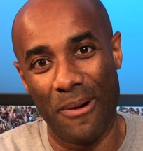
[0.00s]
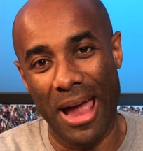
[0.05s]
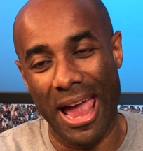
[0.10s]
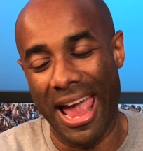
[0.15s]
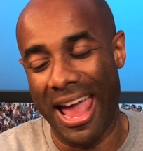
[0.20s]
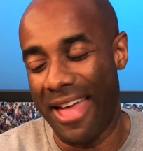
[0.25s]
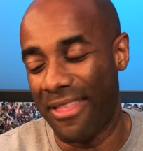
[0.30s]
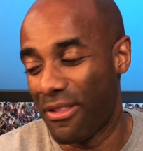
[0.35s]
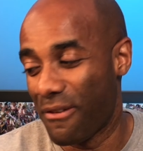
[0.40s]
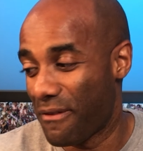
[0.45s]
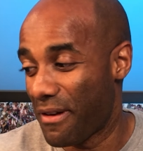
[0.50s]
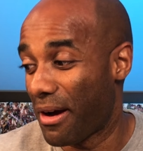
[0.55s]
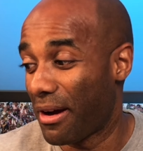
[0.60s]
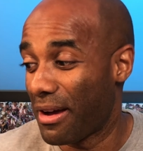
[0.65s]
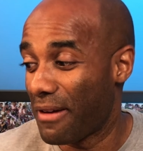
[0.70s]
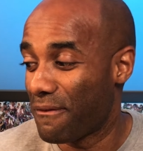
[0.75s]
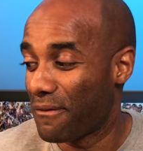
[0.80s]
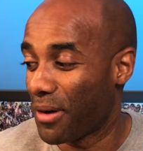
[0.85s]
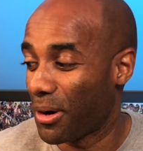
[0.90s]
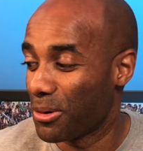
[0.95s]
And the
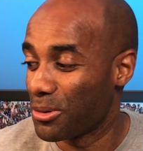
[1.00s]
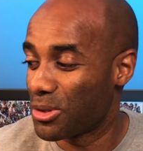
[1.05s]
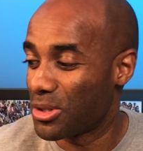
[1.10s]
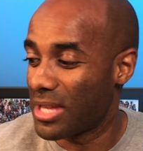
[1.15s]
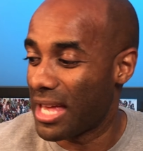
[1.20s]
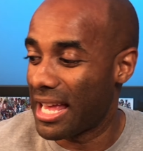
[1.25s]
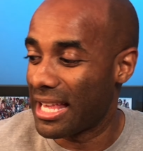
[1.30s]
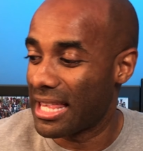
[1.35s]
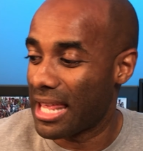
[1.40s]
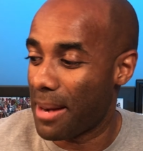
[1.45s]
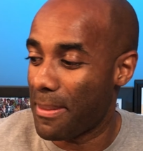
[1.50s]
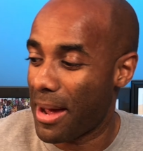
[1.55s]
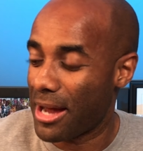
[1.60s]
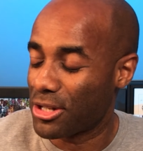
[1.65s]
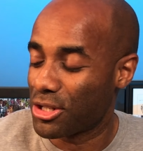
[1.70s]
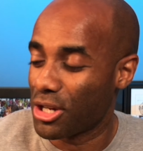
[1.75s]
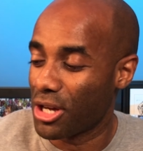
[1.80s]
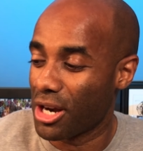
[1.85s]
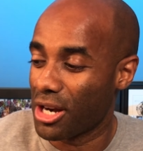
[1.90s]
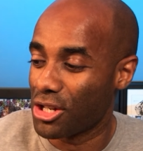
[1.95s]
very first thing that I'm
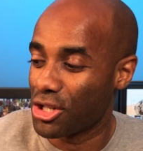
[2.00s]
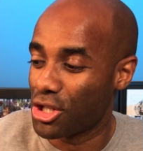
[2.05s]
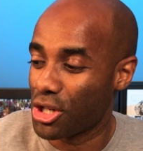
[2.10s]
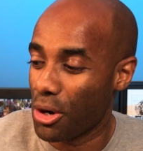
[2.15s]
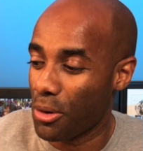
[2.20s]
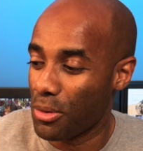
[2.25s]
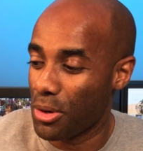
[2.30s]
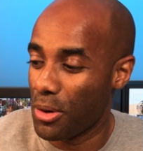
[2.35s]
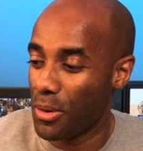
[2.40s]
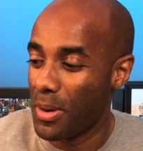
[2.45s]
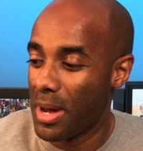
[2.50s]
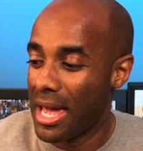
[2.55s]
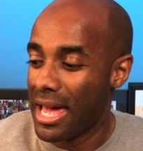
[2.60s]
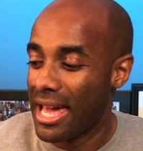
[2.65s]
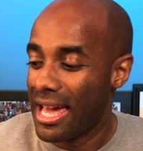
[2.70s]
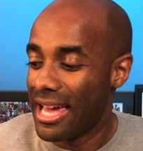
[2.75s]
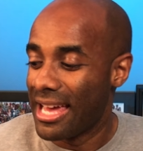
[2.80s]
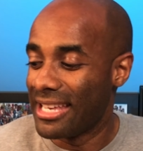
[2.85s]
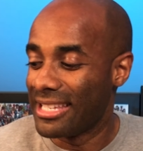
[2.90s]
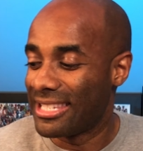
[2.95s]
actually going to show you
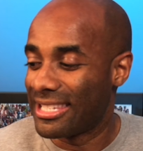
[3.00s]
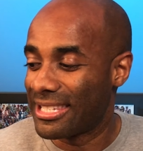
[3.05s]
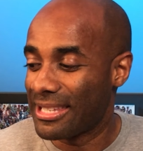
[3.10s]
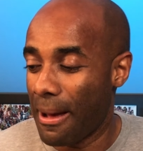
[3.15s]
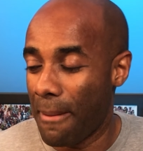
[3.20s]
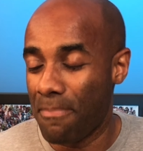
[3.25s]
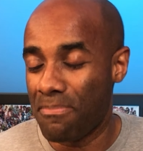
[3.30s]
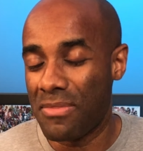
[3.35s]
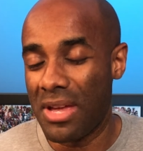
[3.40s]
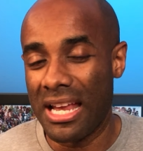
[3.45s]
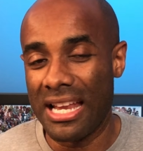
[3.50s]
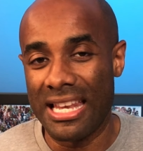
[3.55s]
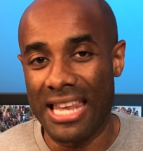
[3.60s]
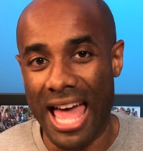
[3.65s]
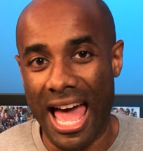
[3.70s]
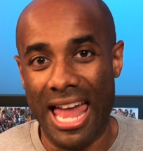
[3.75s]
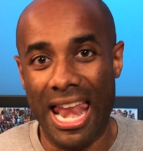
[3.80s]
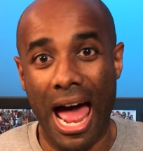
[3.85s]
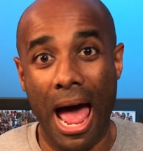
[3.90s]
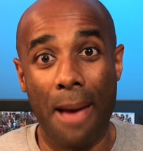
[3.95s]
is something
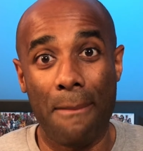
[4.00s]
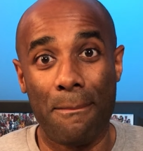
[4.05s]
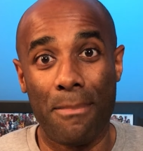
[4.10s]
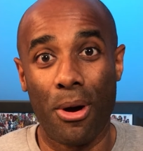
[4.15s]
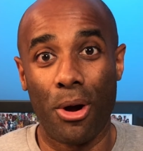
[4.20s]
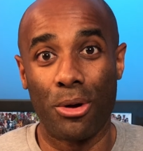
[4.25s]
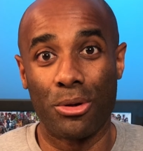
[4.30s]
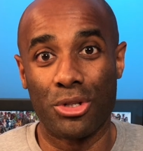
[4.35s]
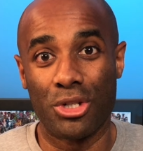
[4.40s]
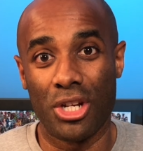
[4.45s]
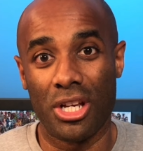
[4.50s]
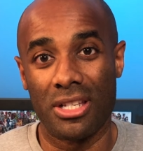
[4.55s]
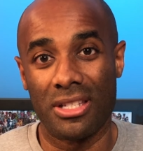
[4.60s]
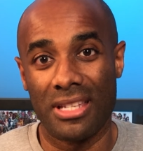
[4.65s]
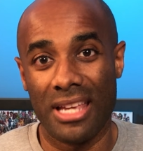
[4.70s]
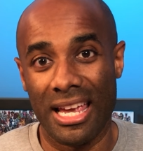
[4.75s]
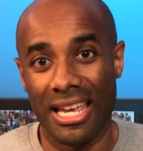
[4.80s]
that I purchased.